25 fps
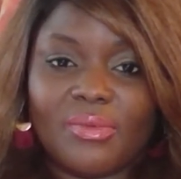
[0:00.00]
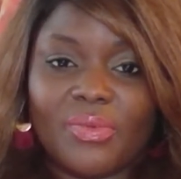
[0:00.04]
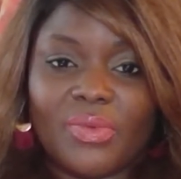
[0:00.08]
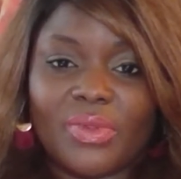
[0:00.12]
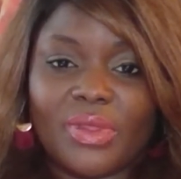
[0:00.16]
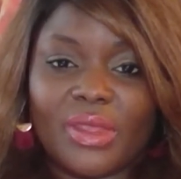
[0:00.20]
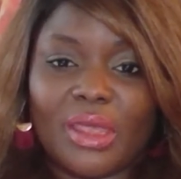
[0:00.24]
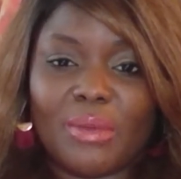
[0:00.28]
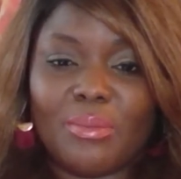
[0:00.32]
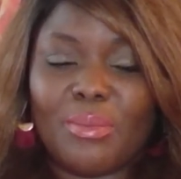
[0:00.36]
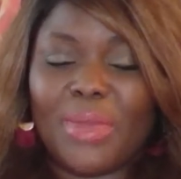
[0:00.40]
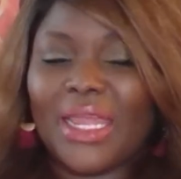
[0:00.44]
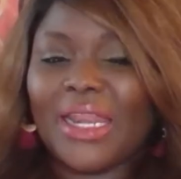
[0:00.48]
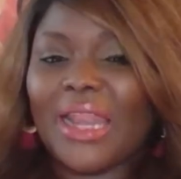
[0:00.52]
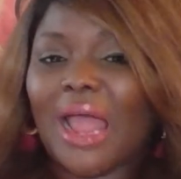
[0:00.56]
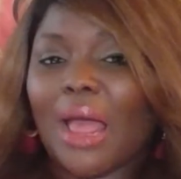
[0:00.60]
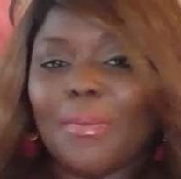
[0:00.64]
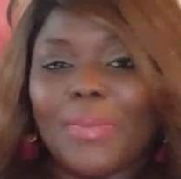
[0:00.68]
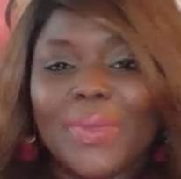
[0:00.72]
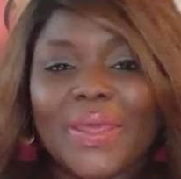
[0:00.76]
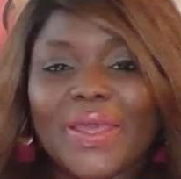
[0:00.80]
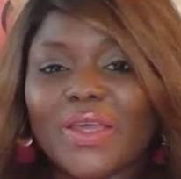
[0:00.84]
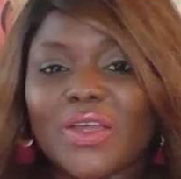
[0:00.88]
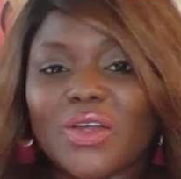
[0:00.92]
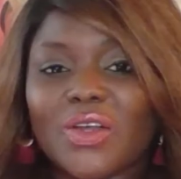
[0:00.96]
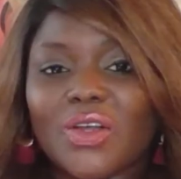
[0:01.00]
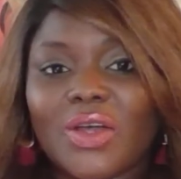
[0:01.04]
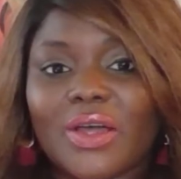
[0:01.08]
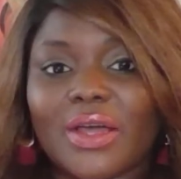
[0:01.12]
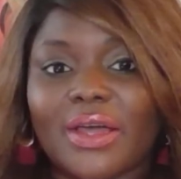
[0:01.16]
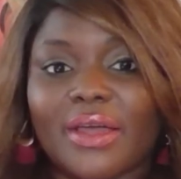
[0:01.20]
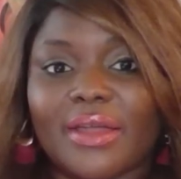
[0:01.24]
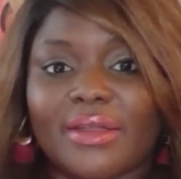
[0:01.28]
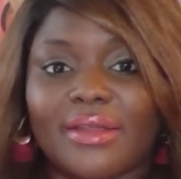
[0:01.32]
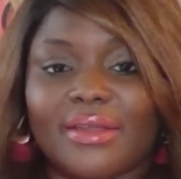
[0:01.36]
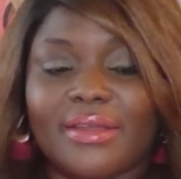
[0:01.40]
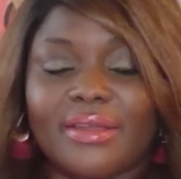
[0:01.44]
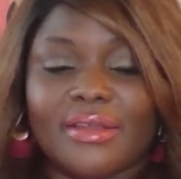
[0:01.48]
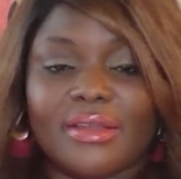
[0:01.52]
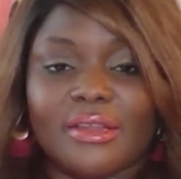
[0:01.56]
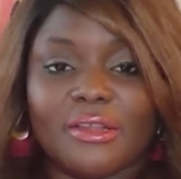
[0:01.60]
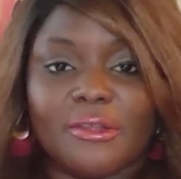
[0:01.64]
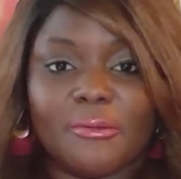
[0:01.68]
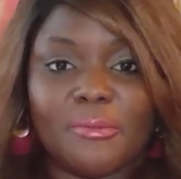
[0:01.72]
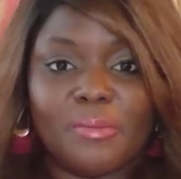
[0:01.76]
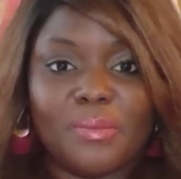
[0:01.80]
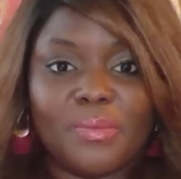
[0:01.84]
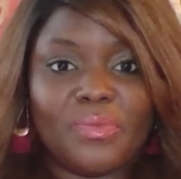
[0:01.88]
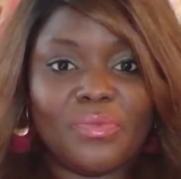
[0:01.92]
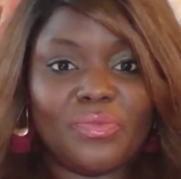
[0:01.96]
it may not be good?
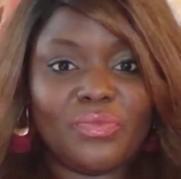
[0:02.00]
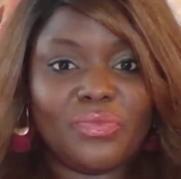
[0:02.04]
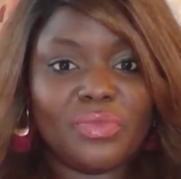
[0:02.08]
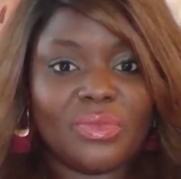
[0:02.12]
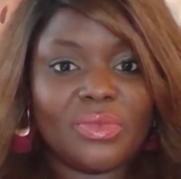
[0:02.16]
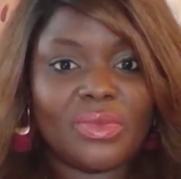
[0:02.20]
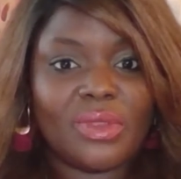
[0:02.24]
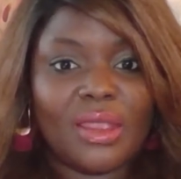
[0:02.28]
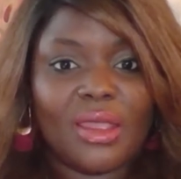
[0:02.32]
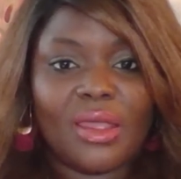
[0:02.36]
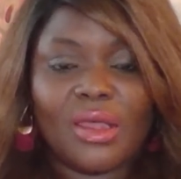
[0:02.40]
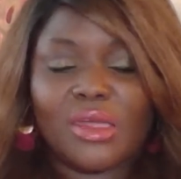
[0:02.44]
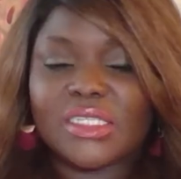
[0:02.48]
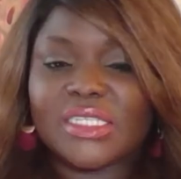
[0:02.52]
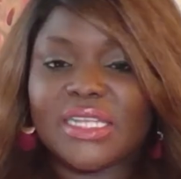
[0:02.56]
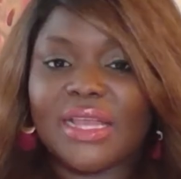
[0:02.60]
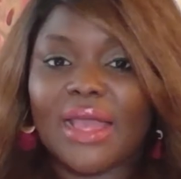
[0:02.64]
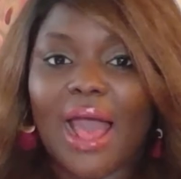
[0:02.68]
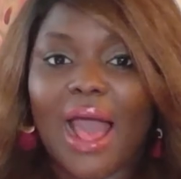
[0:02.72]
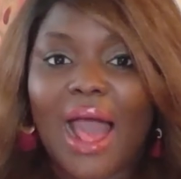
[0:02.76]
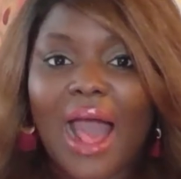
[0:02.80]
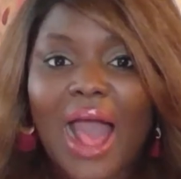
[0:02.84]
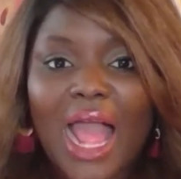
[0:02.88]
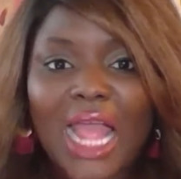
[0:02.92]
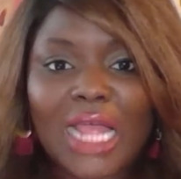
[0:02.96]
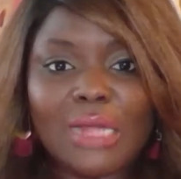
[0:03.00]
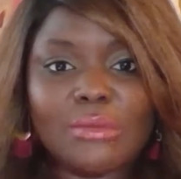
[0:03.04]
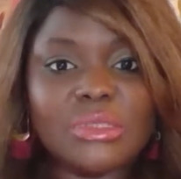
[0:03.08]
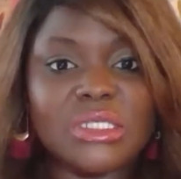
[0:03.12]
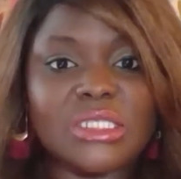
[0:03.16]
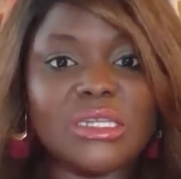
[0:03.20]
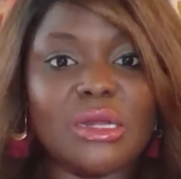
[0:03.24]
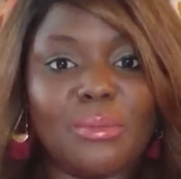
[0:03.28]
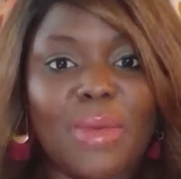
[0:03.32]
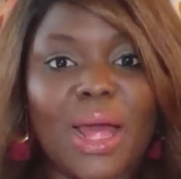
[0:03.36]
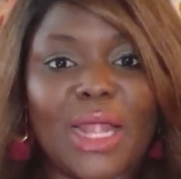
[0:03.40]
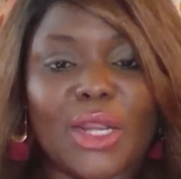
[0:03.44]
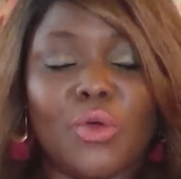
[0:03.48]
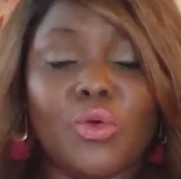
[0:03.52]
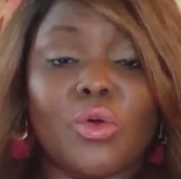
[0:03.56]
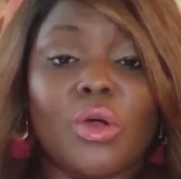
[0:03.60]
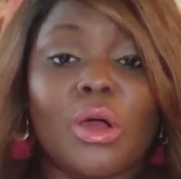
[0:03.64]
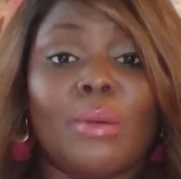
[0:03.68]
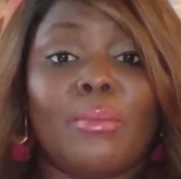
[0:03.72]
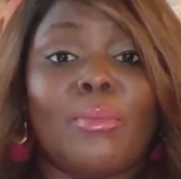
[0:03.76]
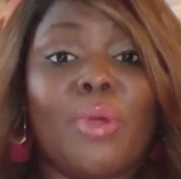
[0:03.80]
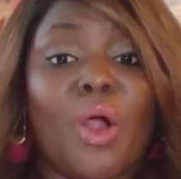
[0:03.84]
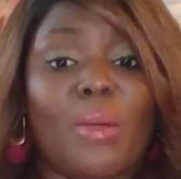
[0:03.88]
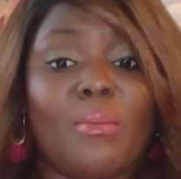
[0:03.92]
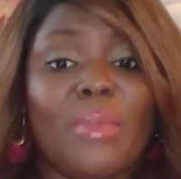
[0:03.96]
See, I'm somebody who
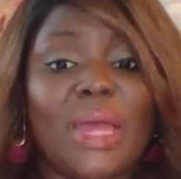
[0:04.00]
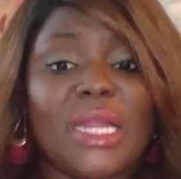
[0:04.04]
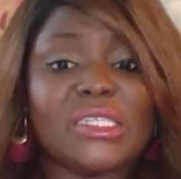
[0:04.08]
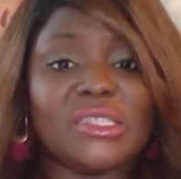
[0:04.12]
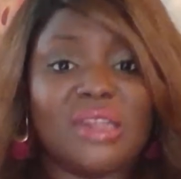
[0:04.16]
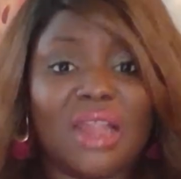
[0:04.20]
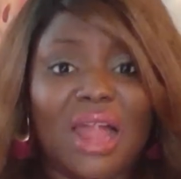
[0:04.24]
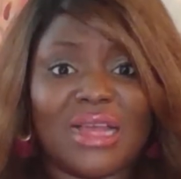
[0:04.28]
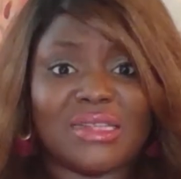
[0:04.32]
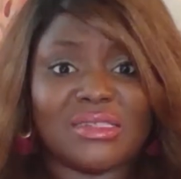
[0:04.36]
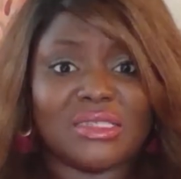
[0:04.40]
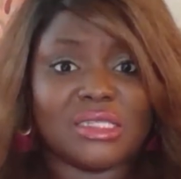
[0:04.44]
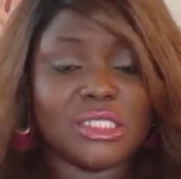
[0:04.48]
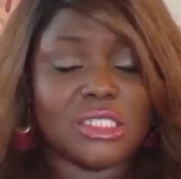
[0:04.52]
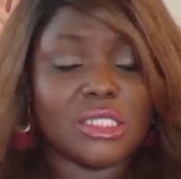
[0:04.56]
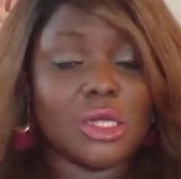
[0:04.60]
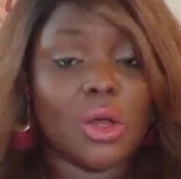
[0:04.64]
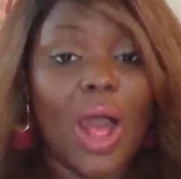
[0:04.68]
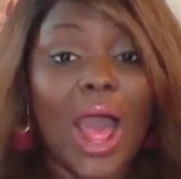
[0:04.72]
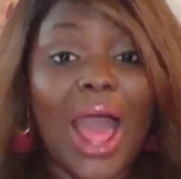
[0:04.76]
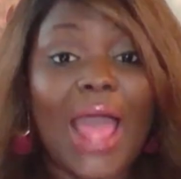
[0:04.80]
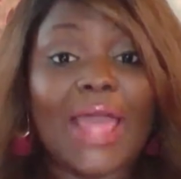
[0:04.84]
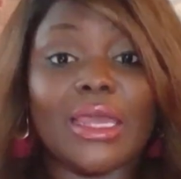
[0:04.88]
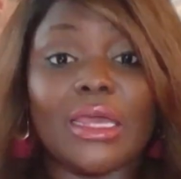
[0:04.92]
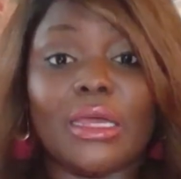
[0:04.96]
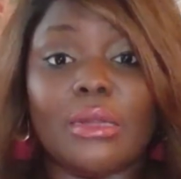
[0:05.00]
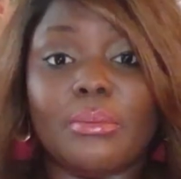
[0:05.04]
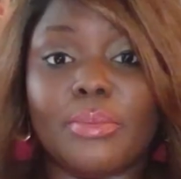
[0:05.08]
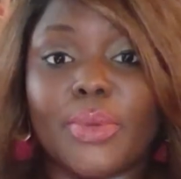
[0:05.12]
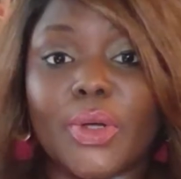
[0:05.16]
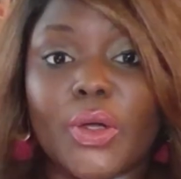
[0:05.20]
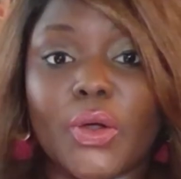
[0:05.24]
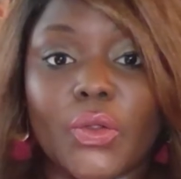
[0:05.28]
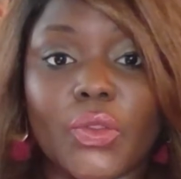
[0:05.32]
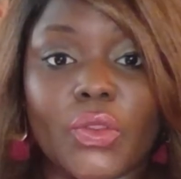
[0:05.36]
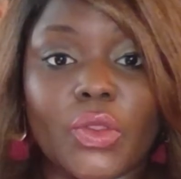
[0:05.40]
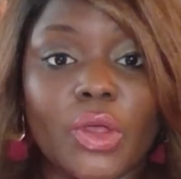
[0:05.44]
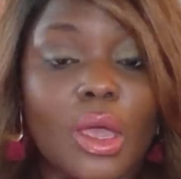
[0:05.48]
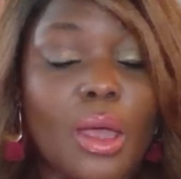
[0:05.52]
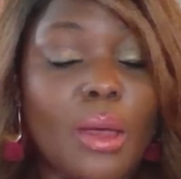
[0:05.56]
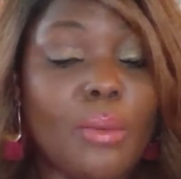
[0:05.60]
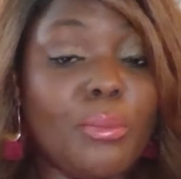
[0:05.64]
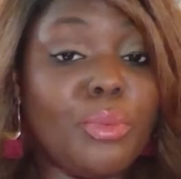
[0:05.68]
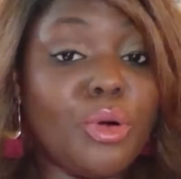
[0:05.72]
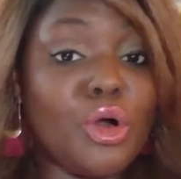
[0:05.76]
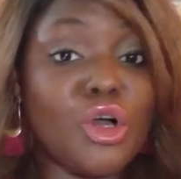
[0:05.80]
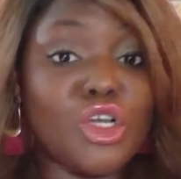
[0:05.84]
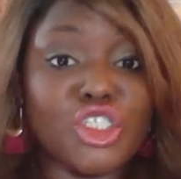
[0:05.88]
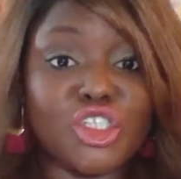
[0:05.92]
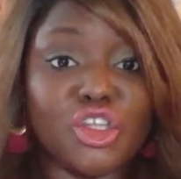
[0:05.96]
compartmentalizes, so I can both
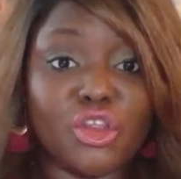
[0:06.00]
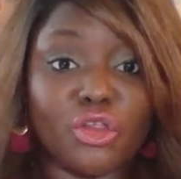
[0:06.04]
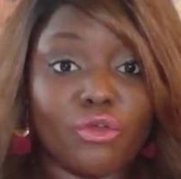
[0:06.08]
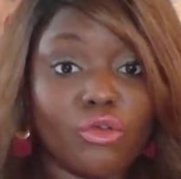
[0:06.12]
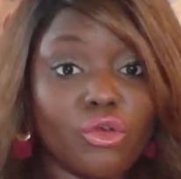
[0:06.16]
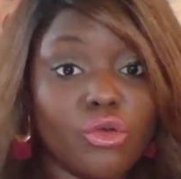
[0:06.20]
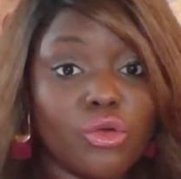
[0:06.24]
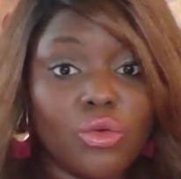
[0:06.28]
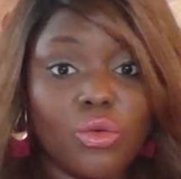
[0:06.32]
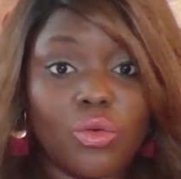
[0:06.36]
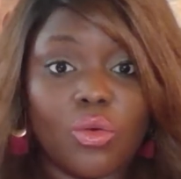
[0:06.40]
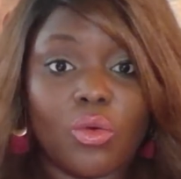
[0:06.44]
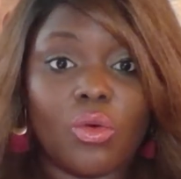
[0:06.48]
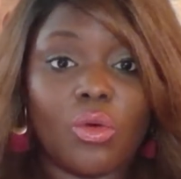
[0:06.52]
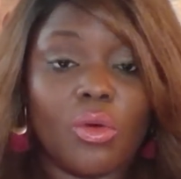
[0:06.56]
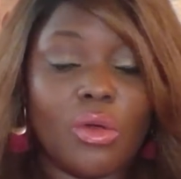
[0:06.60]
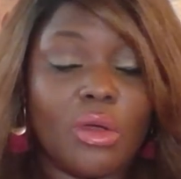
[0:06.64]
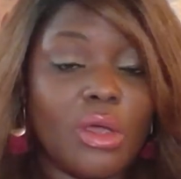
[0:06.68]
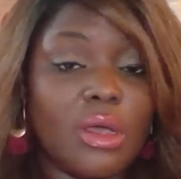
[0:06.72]
push through